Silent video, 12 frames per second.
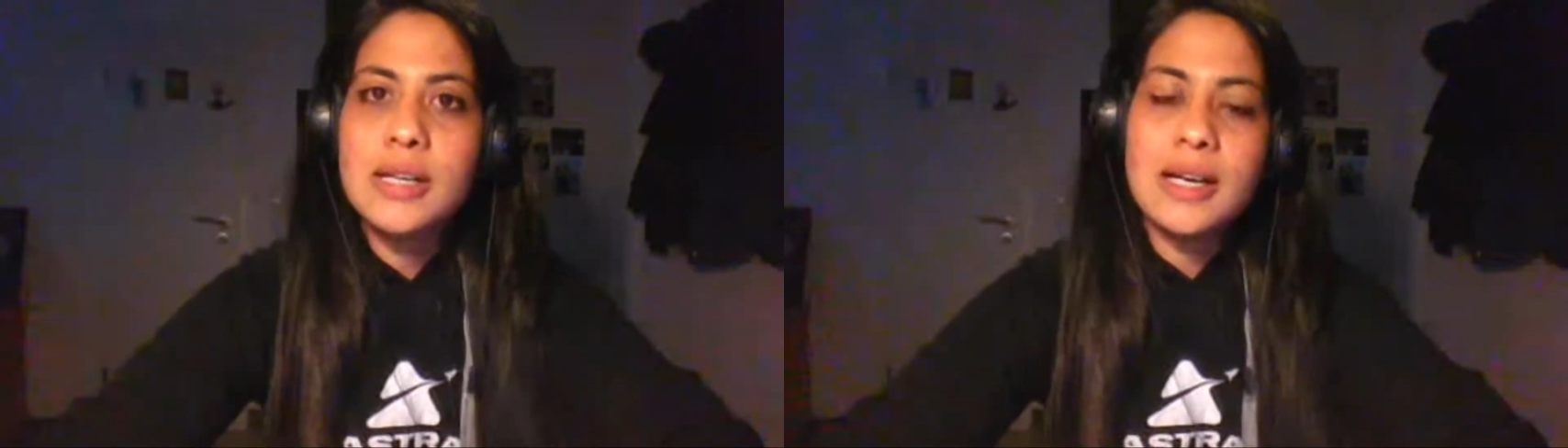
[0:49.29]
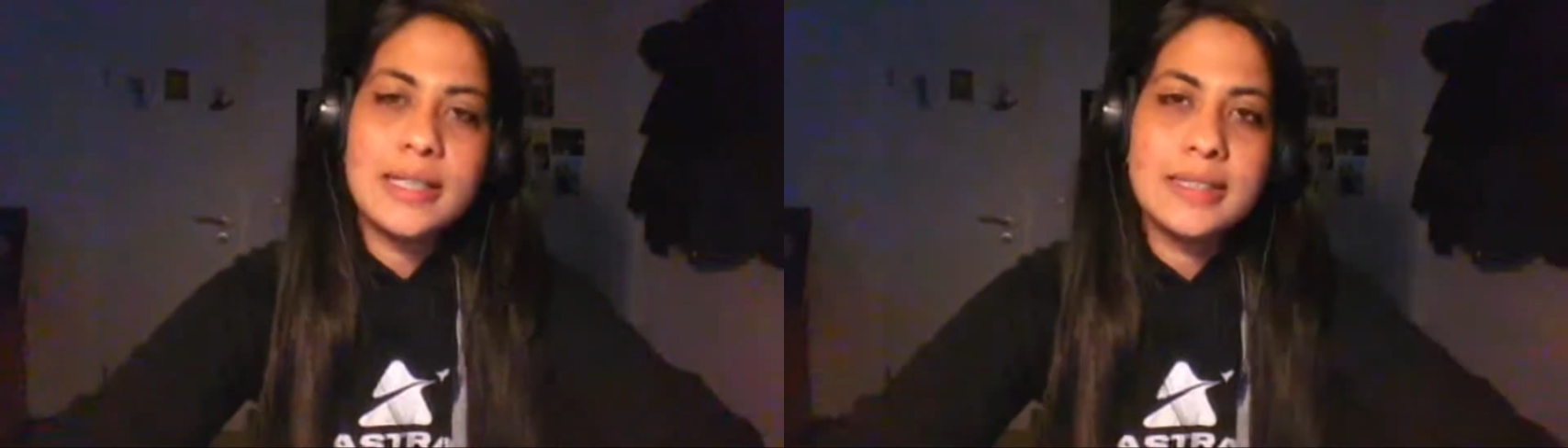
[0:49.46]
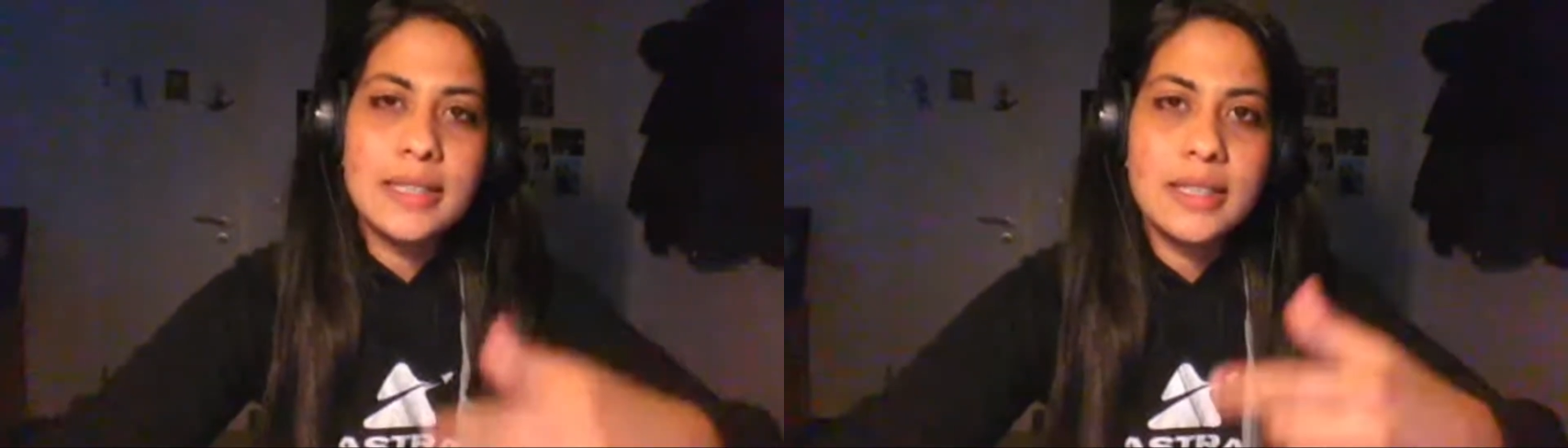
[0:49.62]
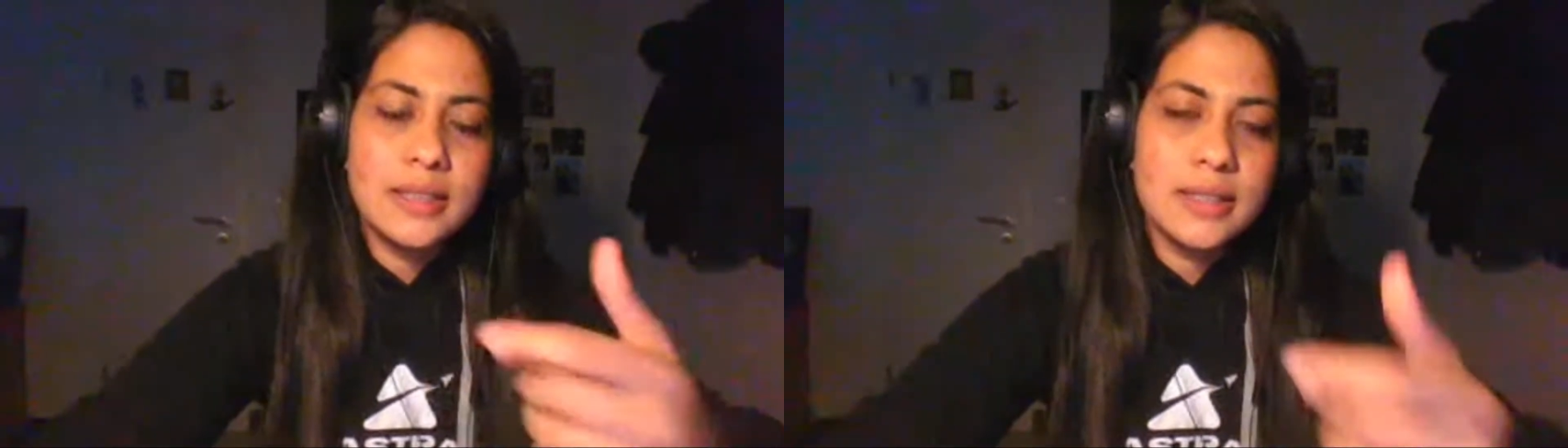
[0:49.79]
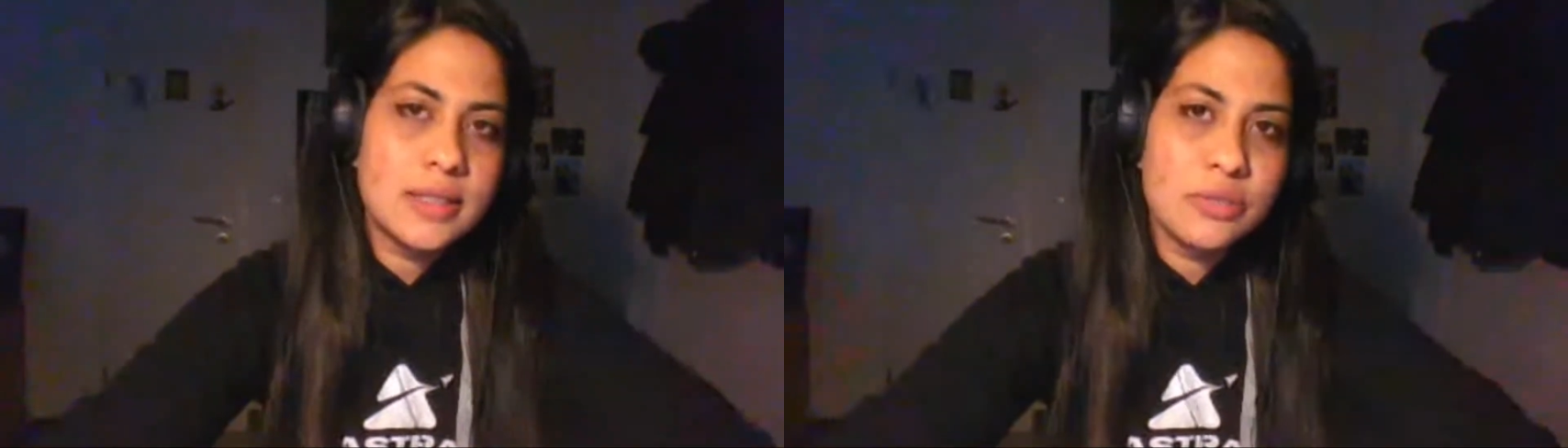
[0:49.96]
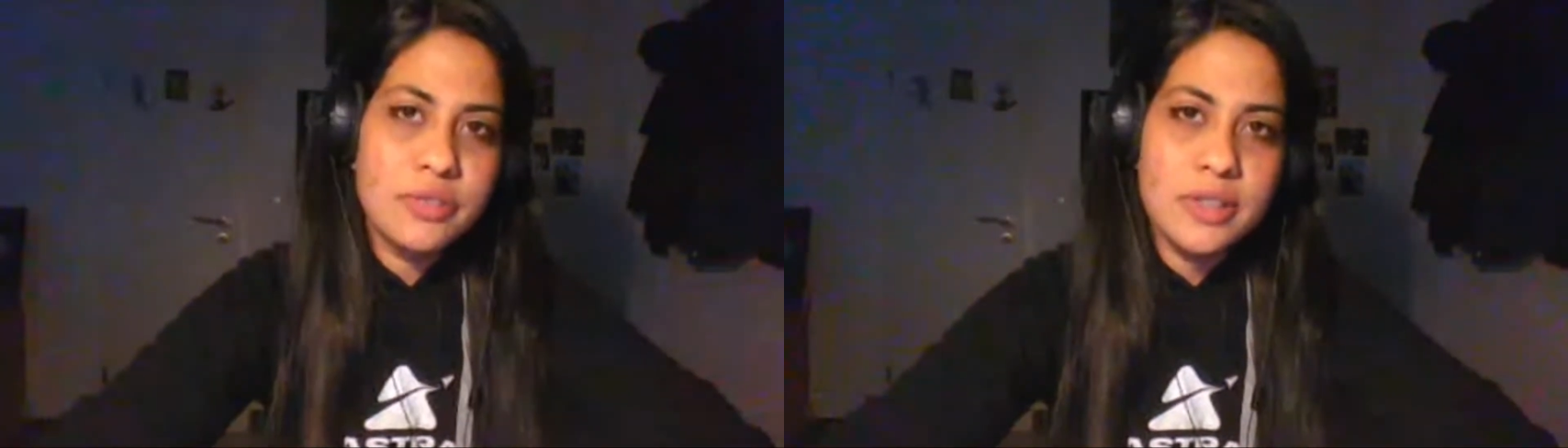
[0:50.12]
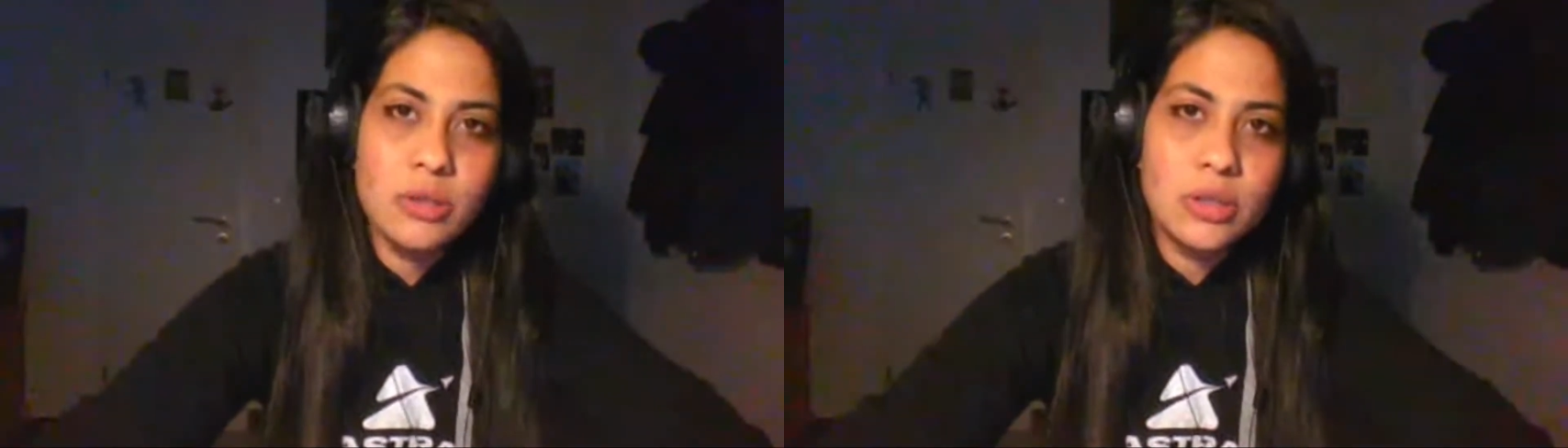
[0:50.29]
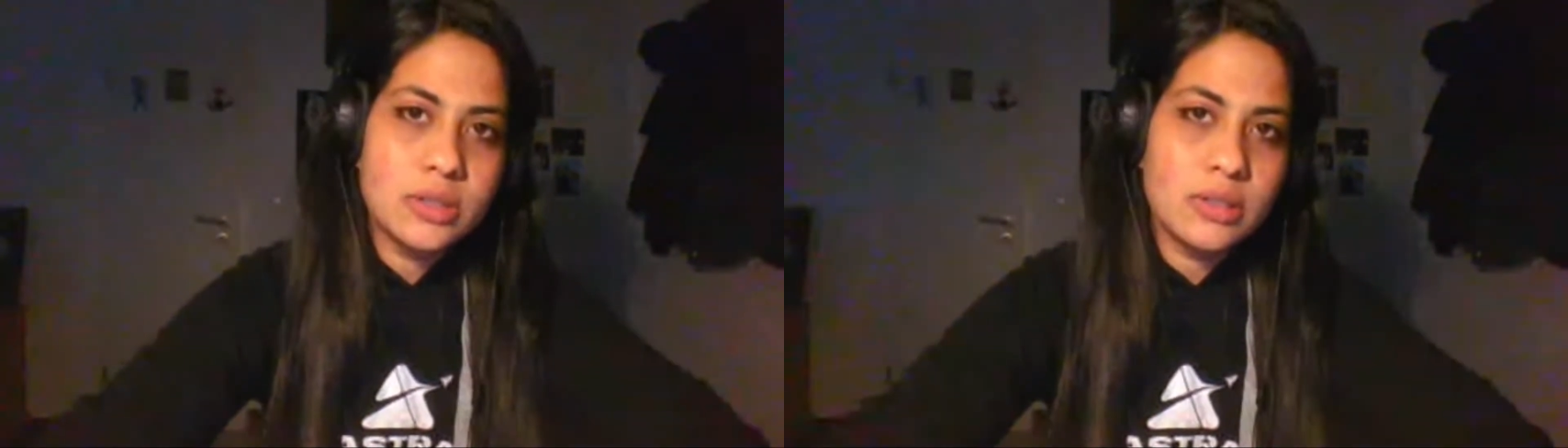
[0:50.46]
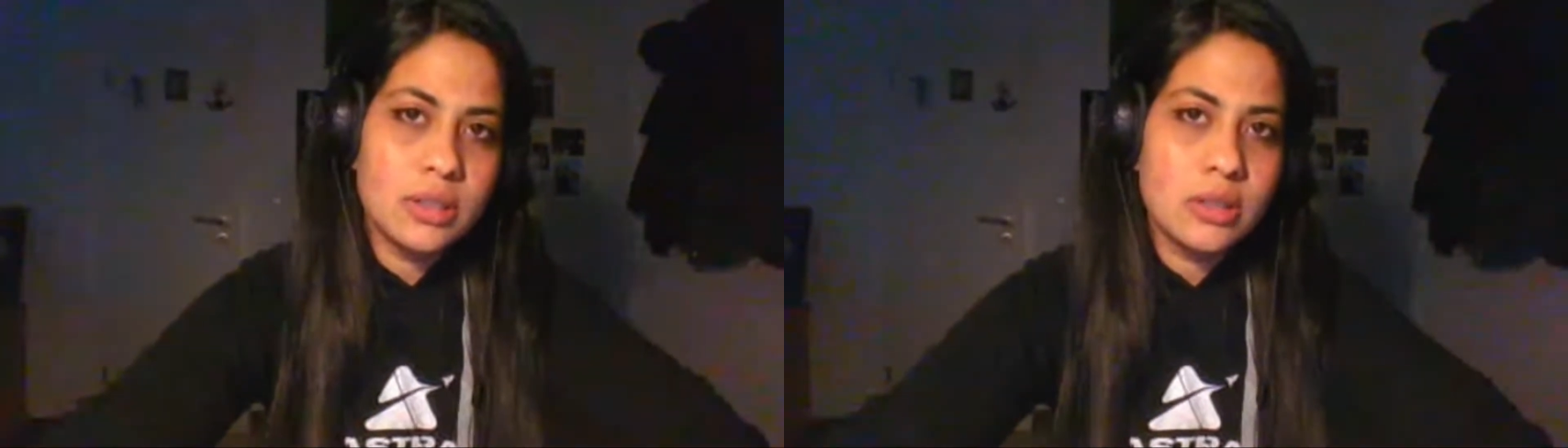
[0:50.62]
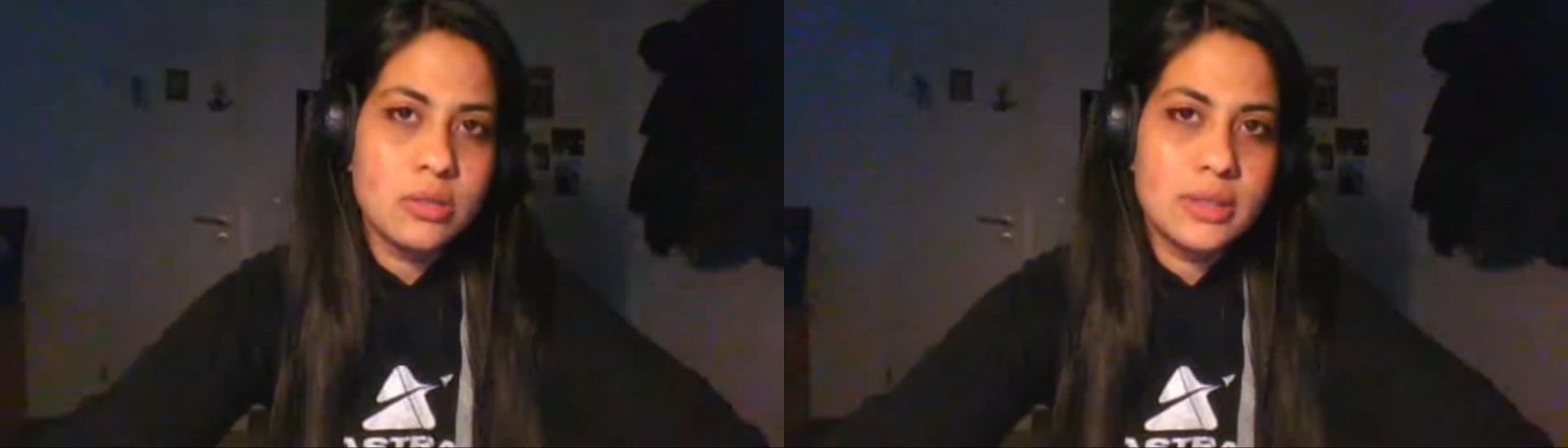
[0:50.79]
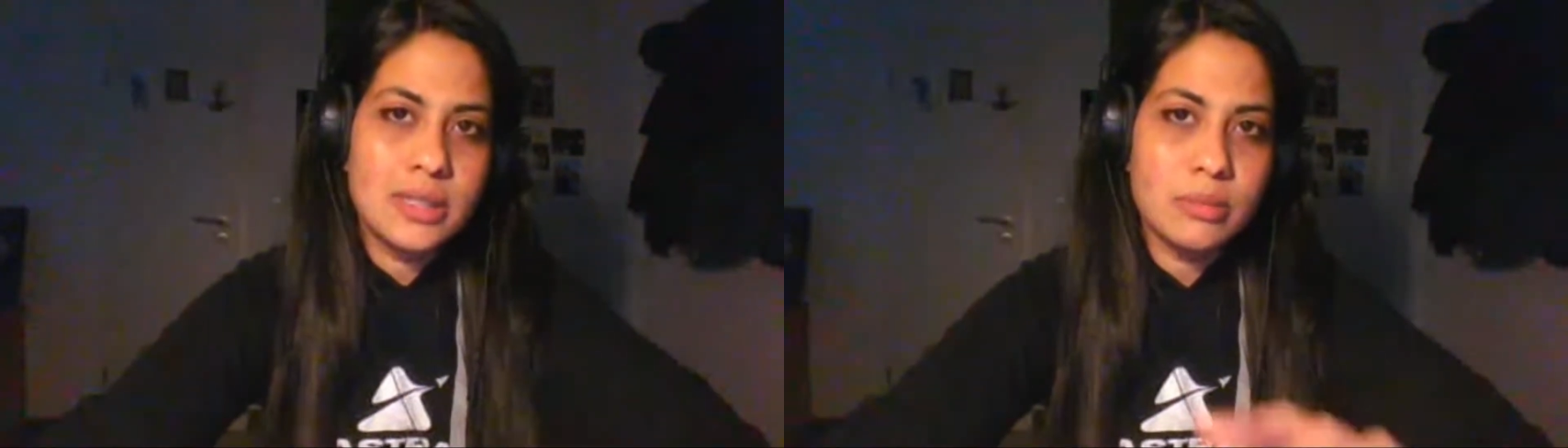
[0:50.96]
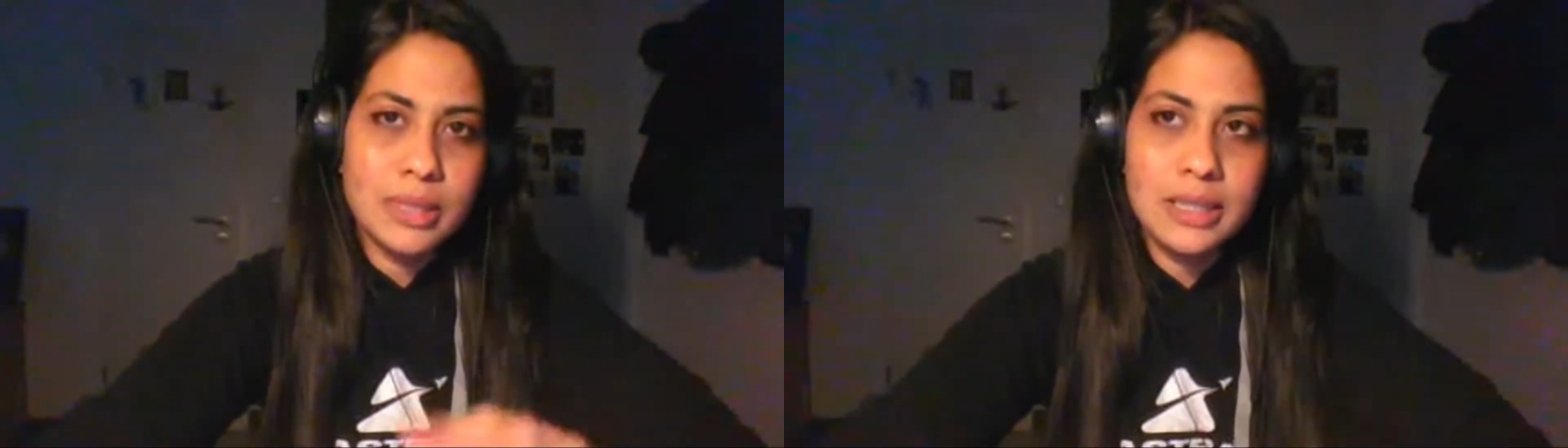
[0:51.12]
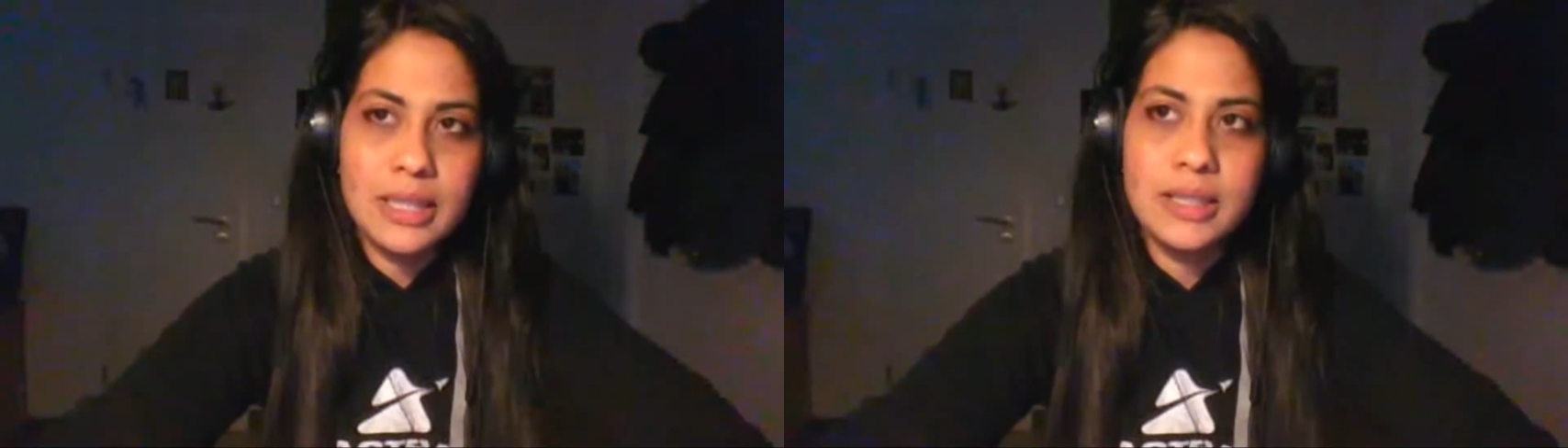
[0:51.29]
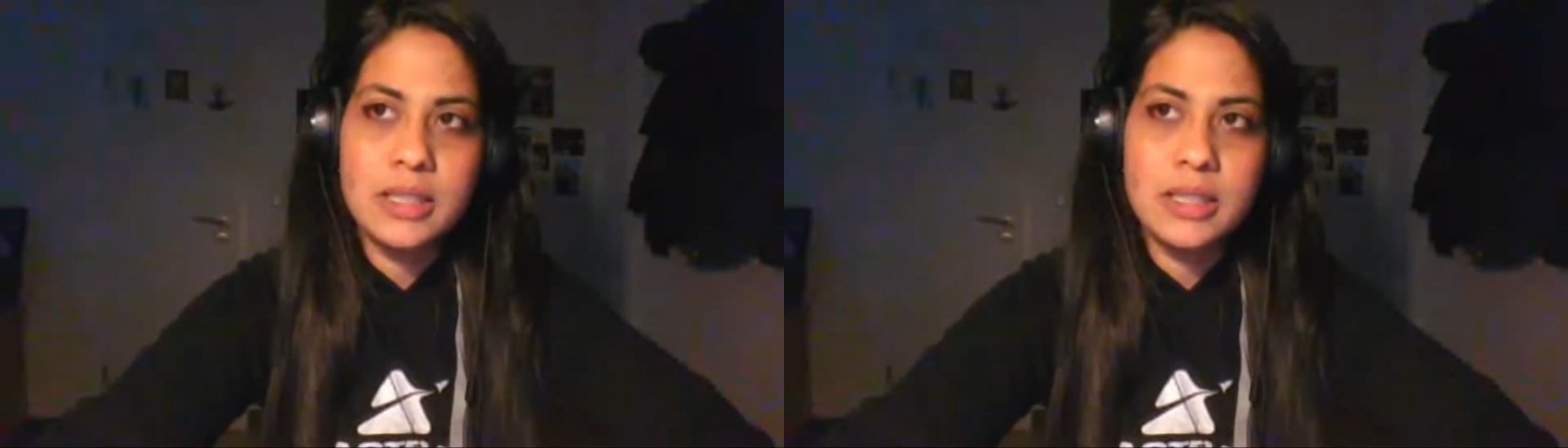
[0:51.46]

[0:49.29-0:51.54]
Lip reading: Other than this, the fee also includes something like